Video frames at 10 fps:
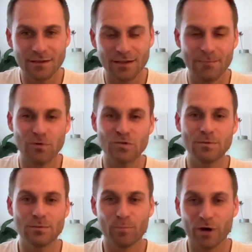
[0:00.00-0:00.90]
and most
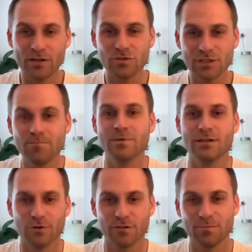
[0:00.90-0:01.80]
people point to him being
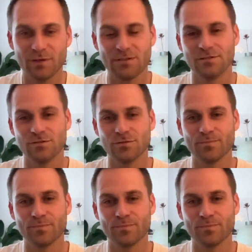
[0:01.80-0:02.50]
one of the best in Europe.